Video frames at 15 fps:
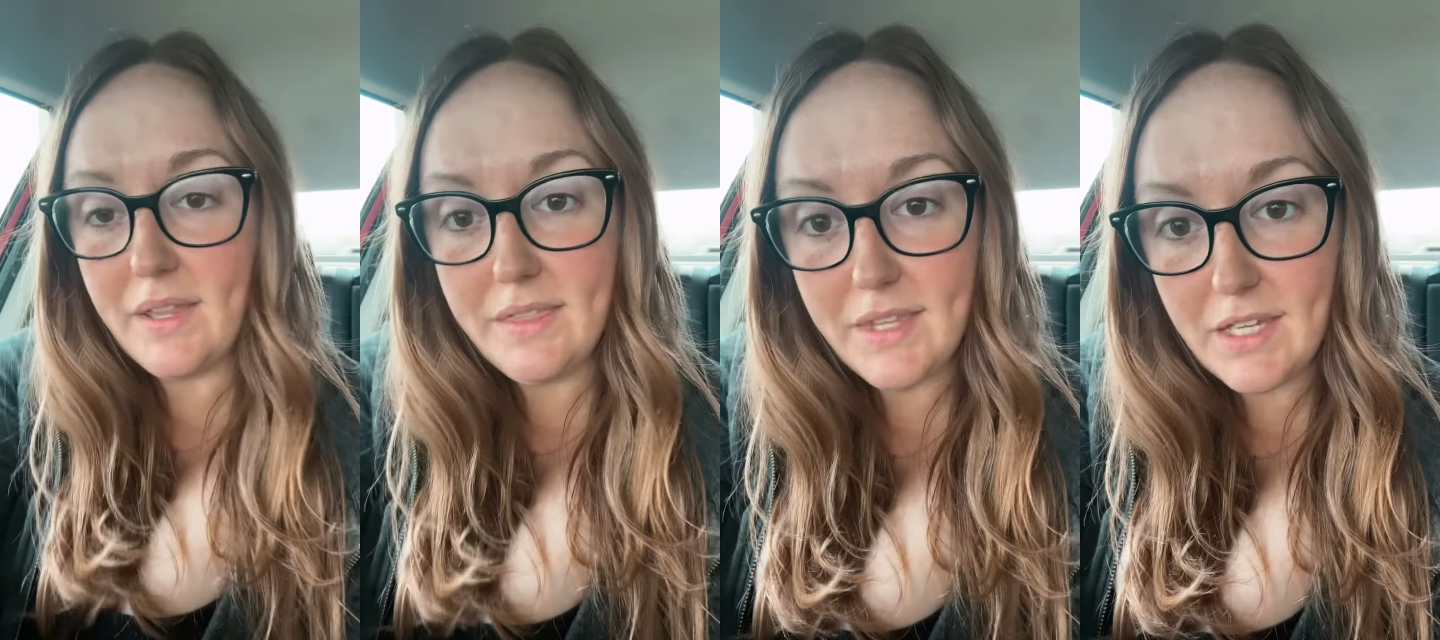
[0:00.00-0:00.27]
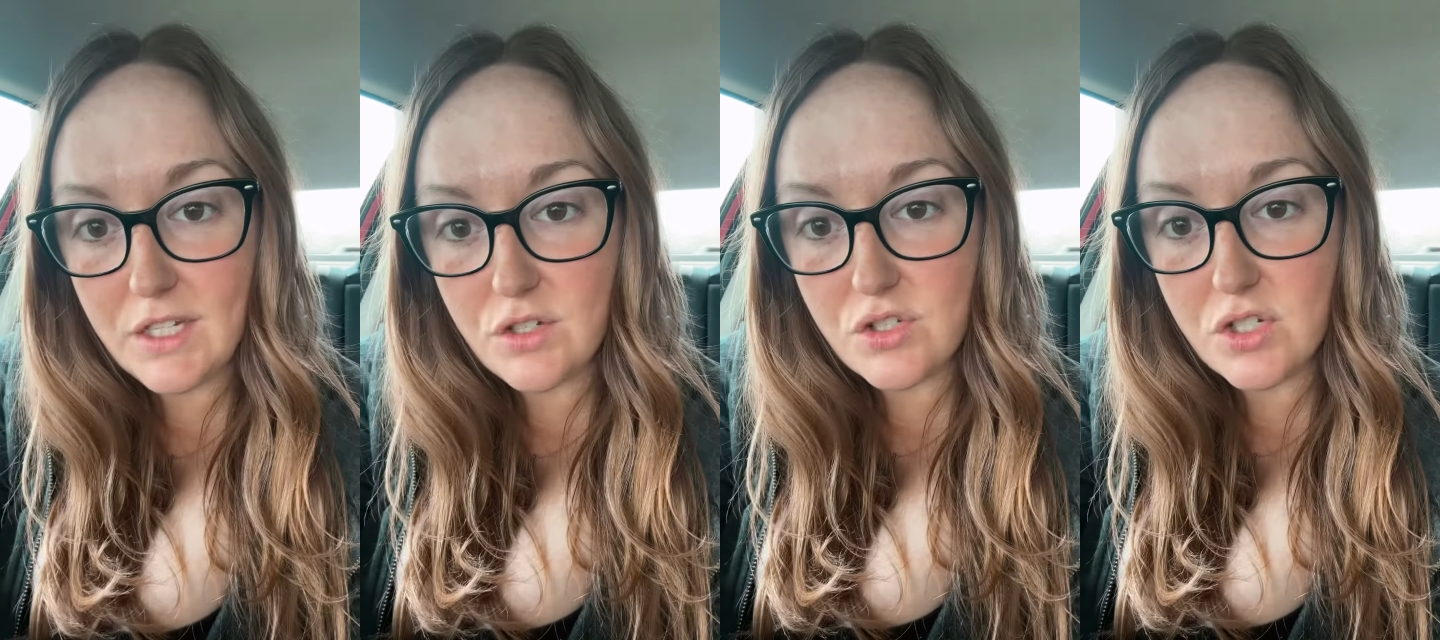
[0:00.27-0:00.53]

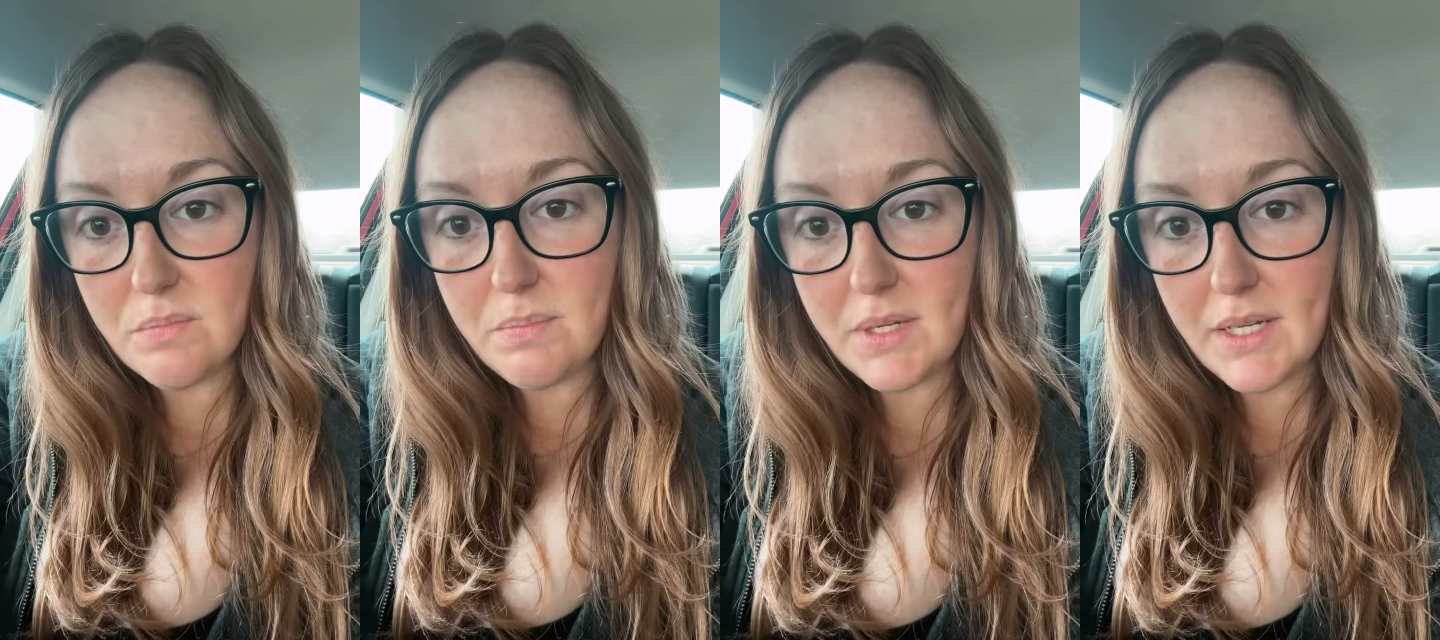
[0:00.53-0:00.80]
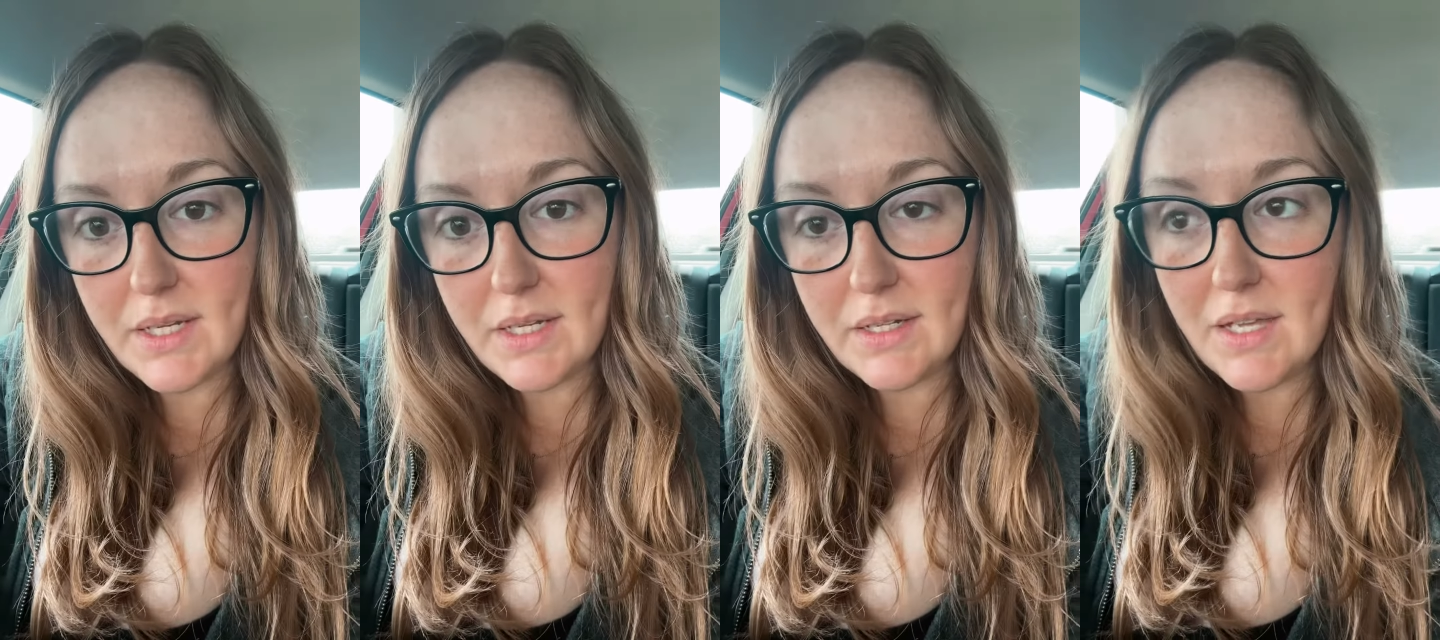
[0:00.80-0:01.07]
not what you
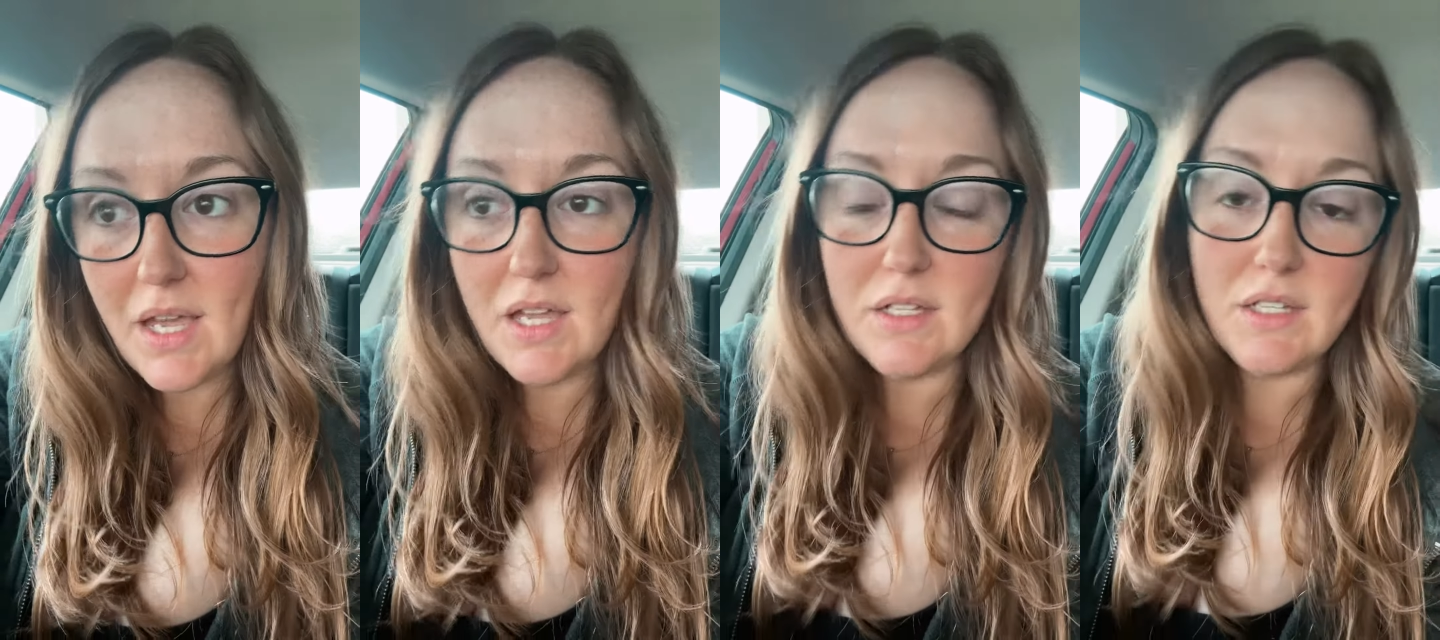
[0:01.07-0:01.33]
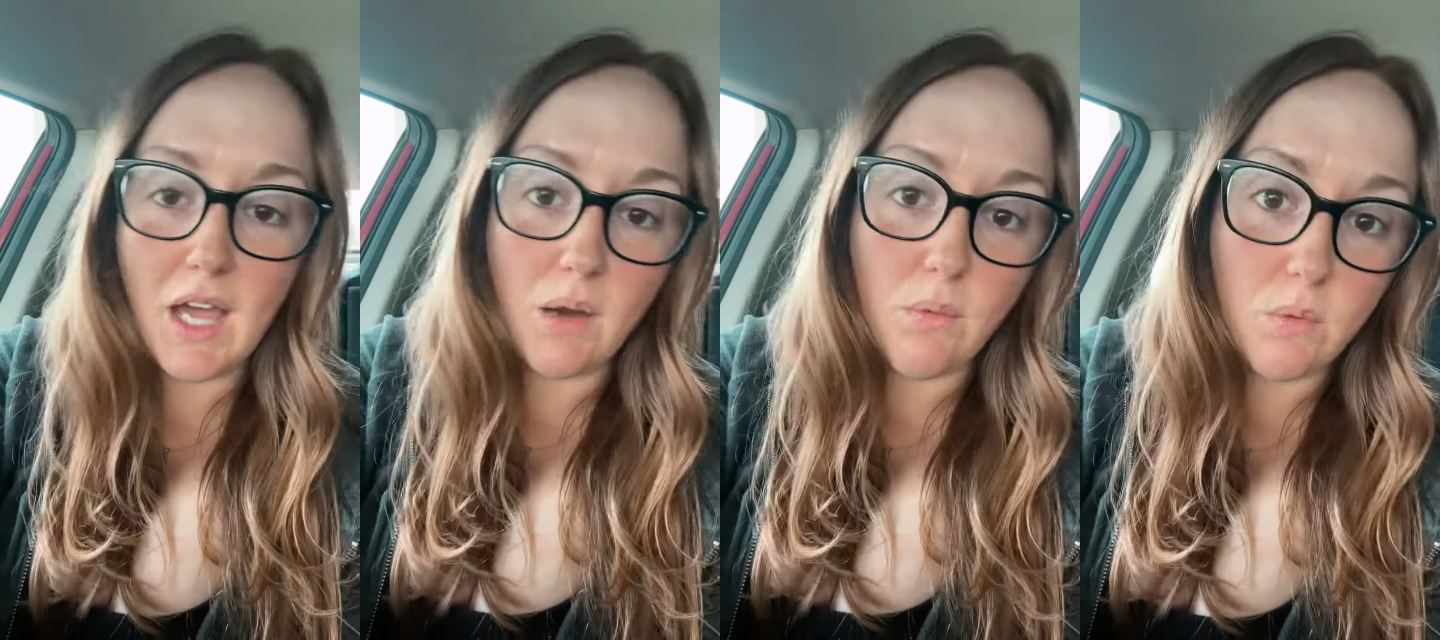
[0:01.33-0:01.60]
were,
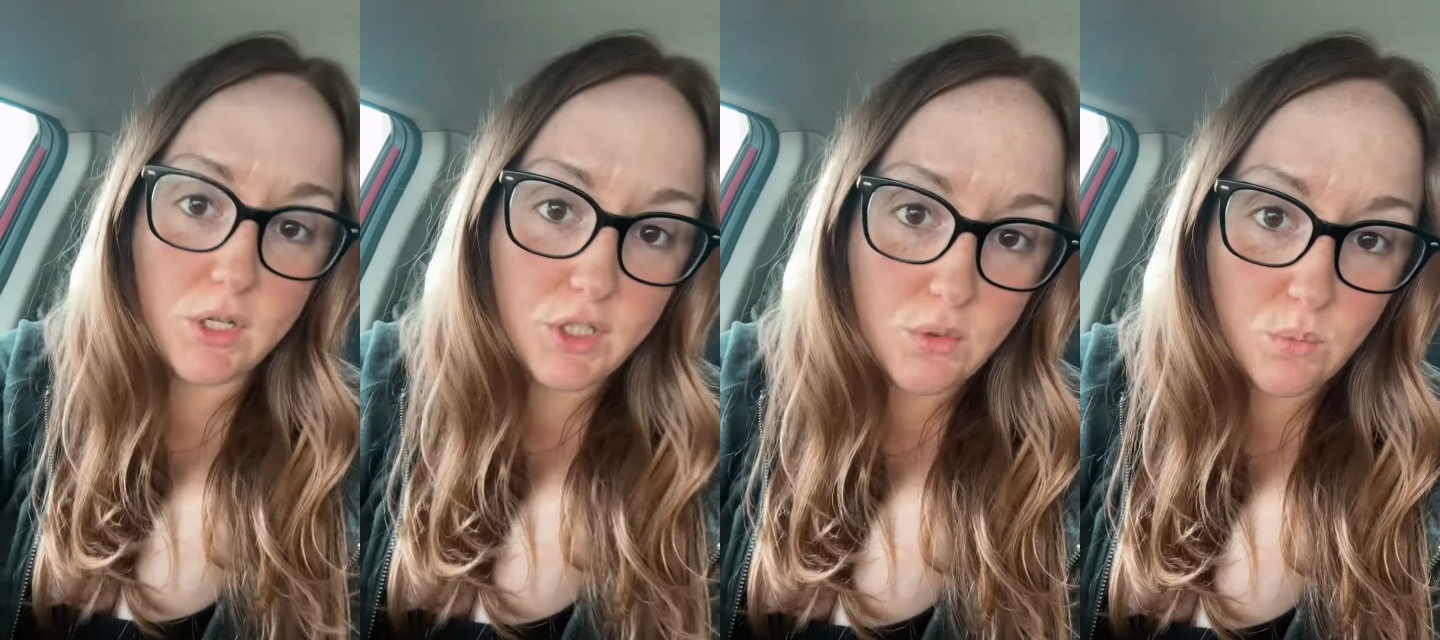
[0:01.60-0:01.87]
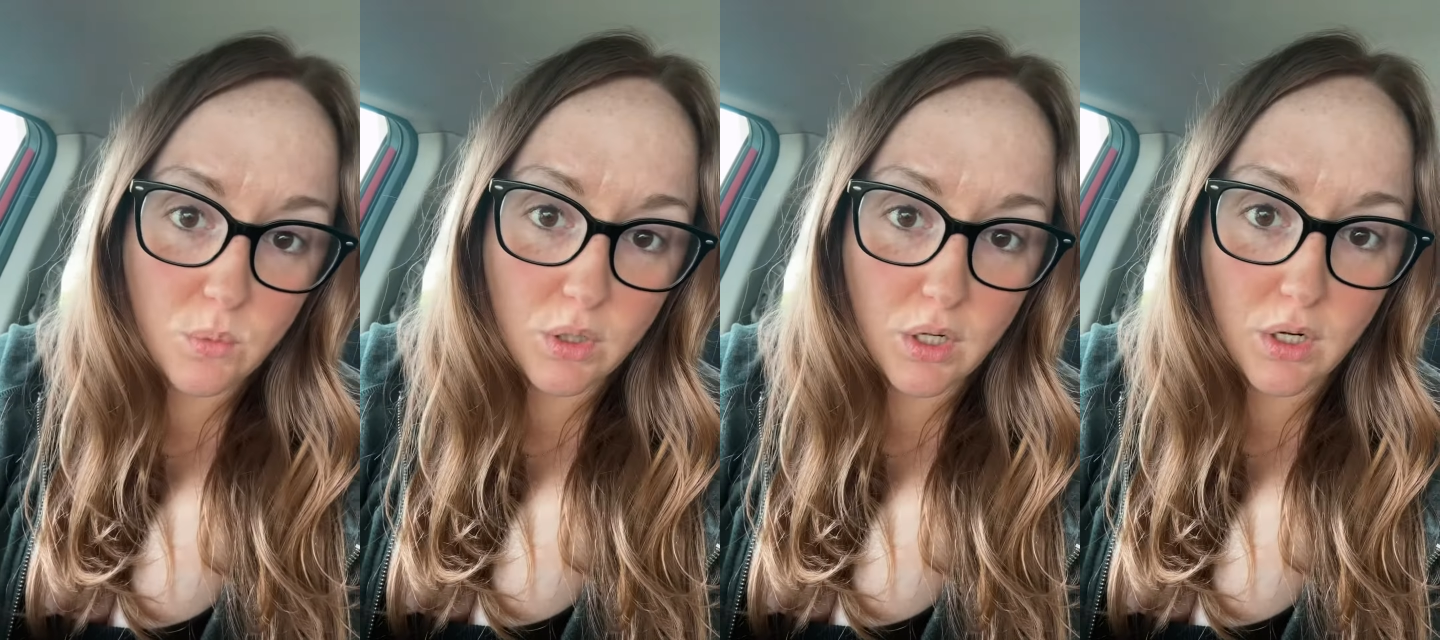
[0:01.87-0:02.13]

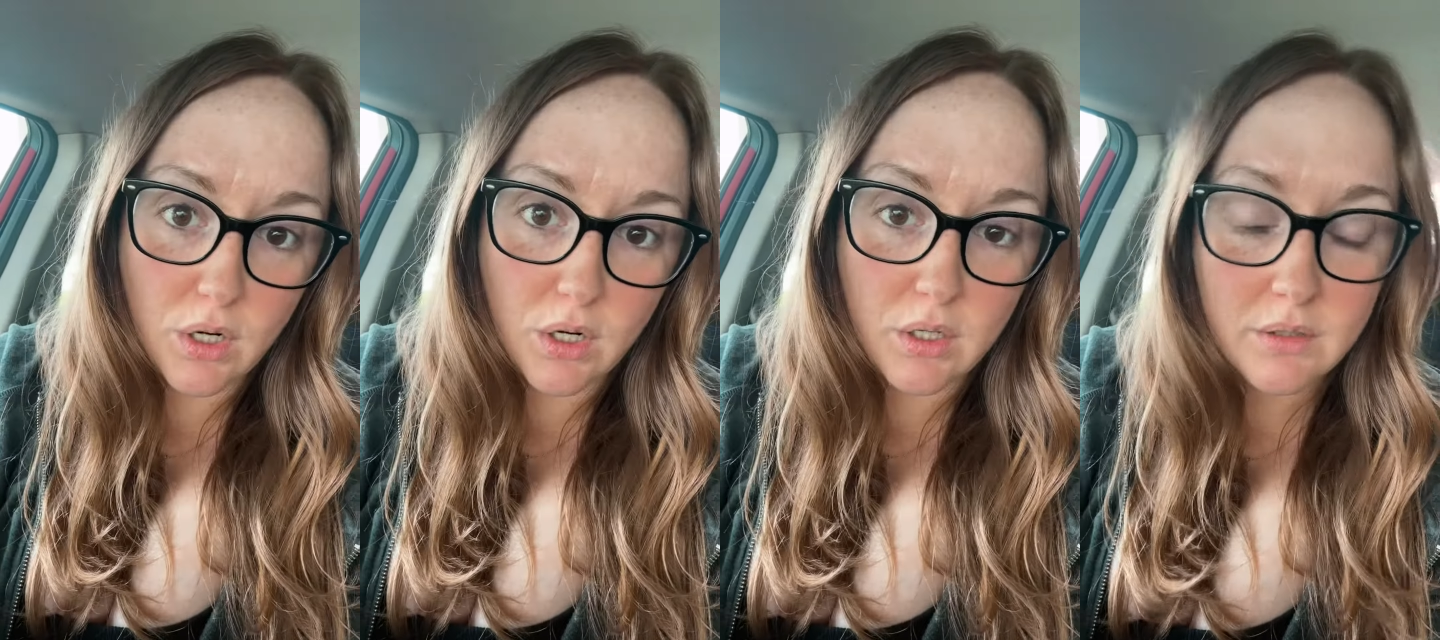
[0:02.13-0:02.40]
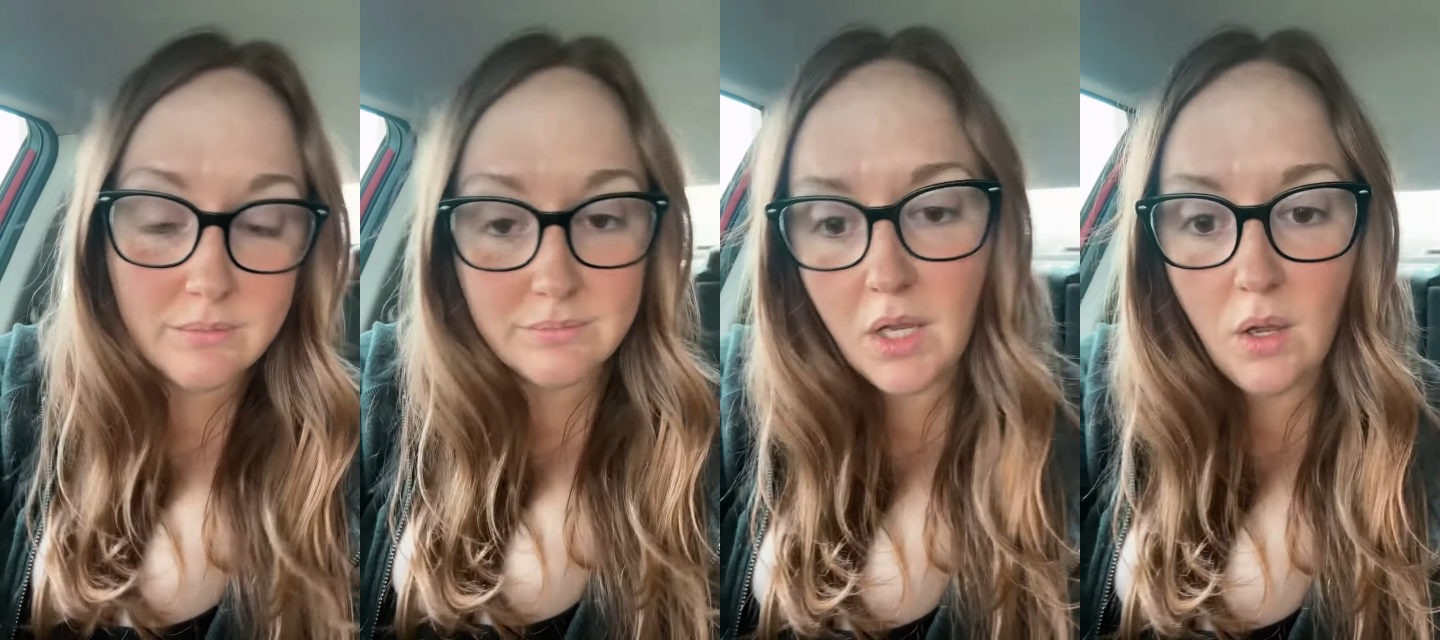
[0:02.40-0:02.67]
what you
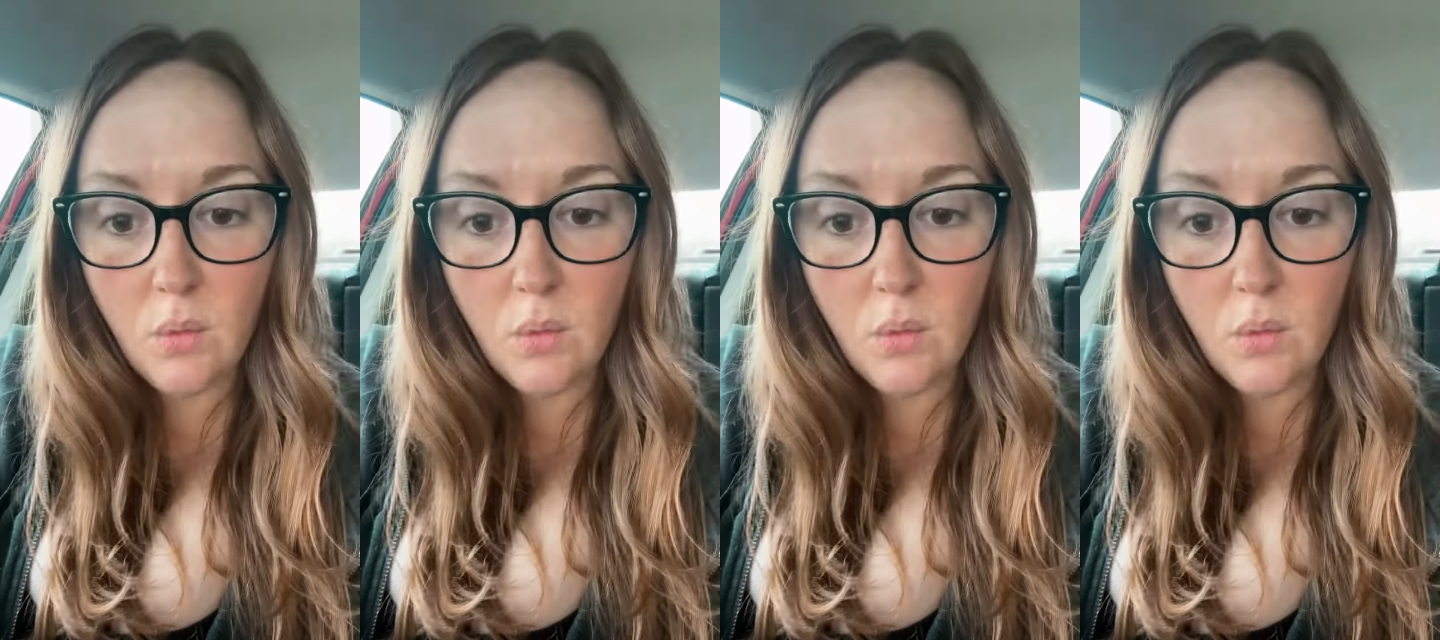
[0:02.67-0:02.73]
are.